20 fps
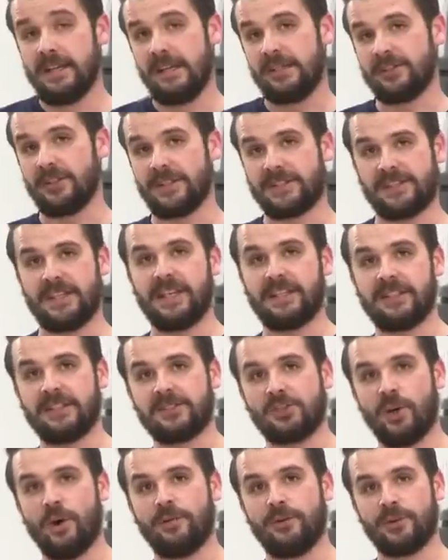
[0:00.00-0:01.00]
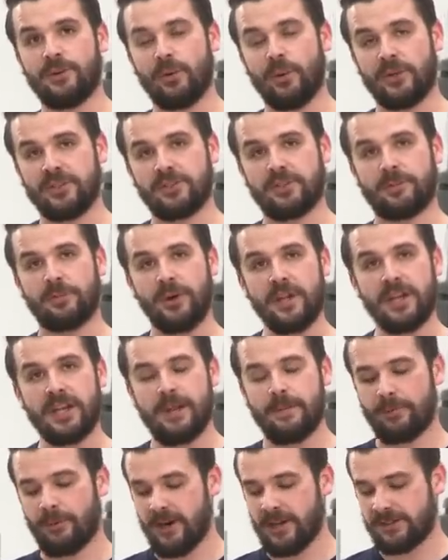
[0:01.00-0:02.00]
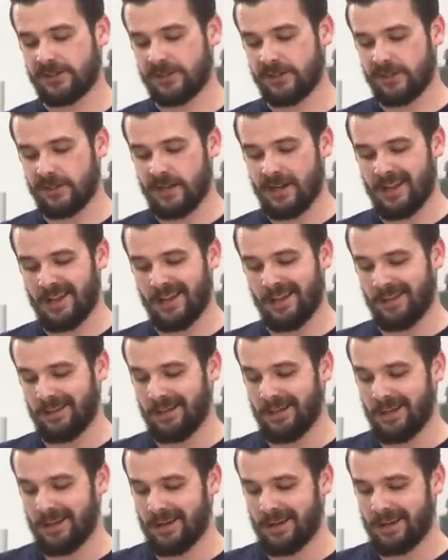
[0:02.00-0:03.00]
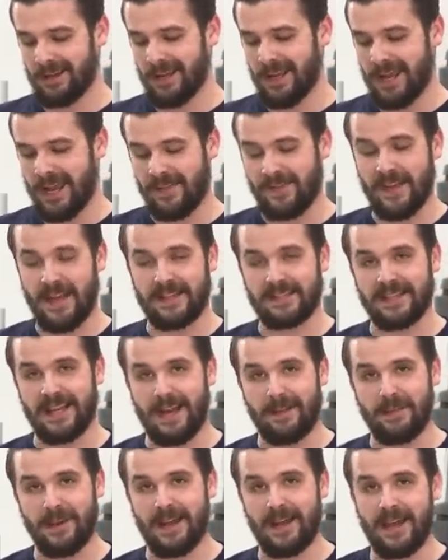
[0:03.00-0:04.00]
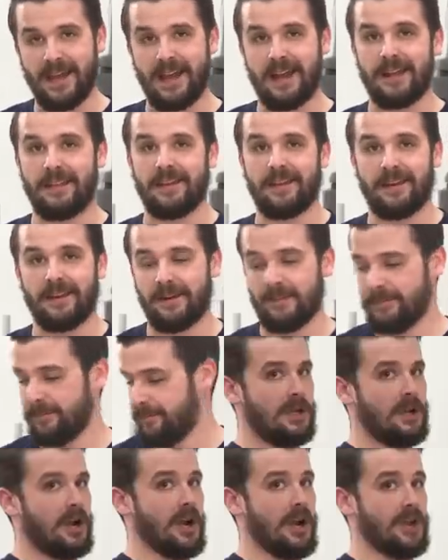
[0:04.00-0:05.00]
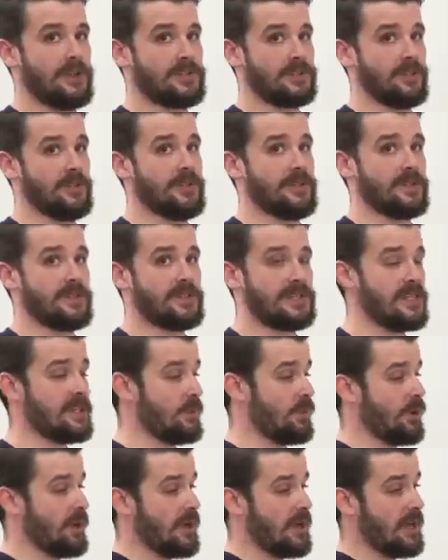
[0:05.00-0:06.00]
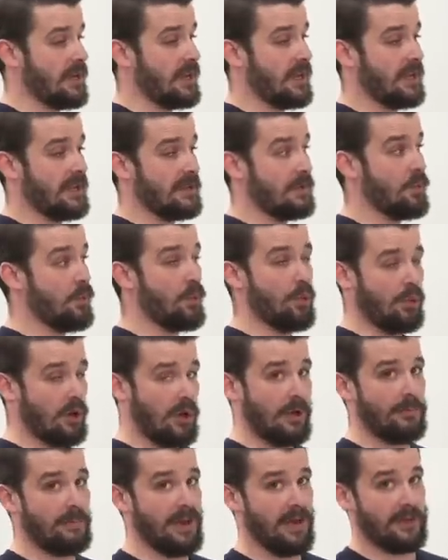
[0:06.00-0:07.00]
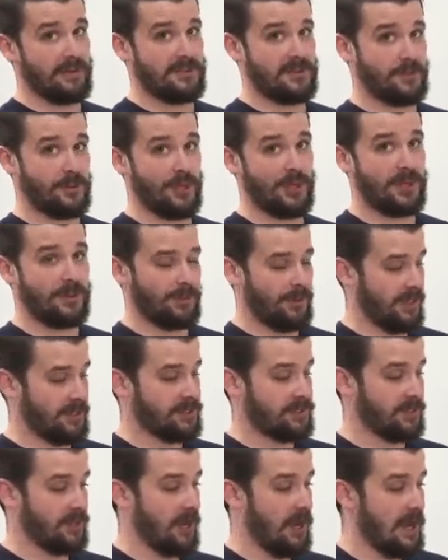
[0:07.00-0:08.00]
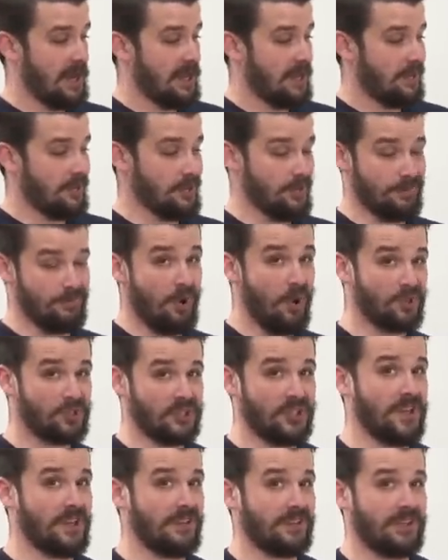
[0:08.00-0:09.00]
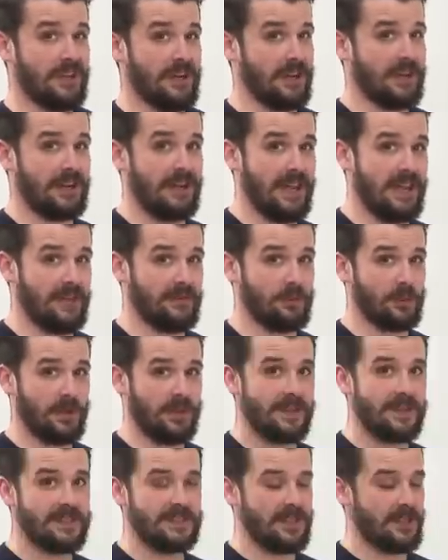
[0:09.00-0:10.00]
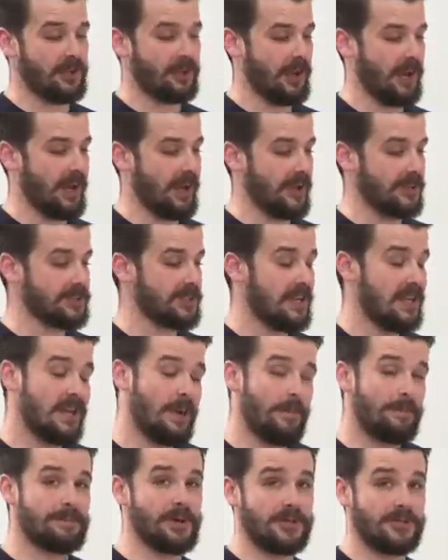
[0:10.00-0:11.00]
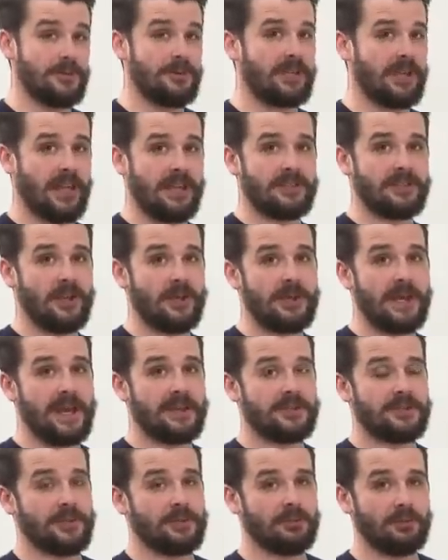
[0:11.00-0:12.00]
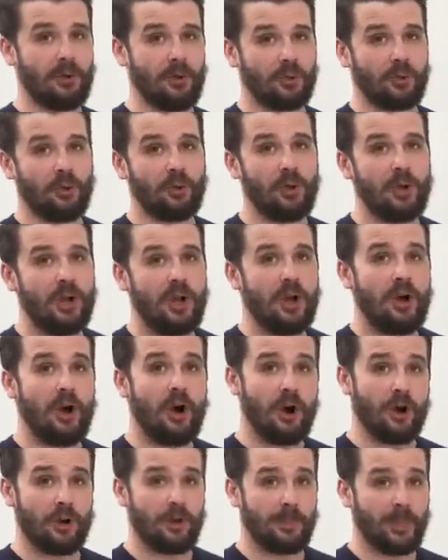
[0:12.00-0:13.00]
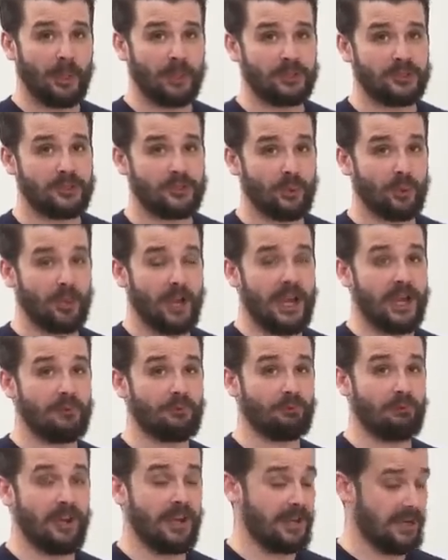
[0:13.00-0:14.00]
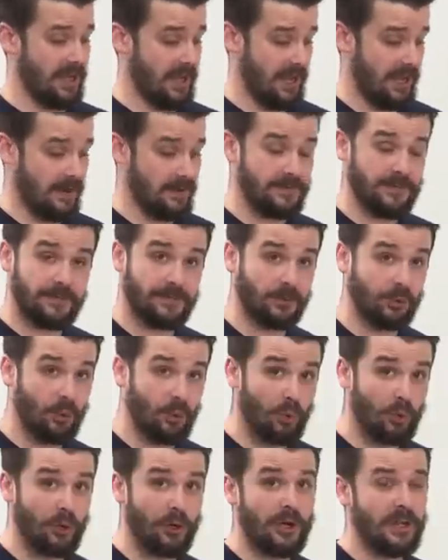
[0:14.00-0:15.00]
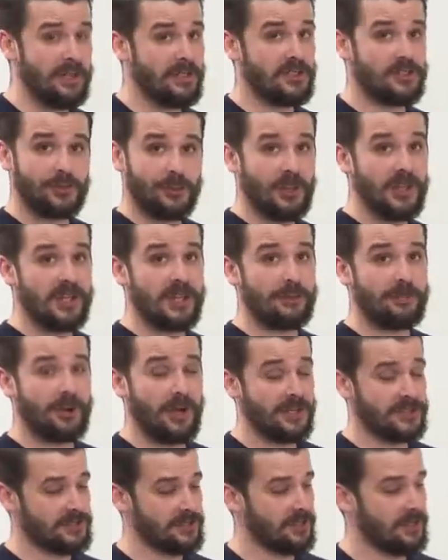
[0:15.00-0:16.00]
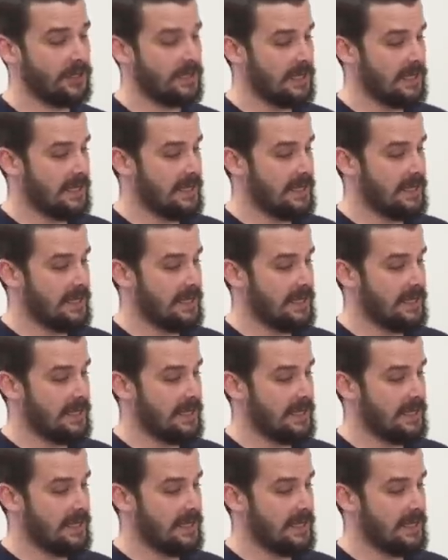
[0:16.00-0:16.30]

So let's take this over to our spring compressor and get that top hat out of there. All right, so you can see that we're at a wall-mounted spring compressor. You're most likely not gonna have one of these at your house, but you can go down to your local auto parts store and rent a floor spring compressor.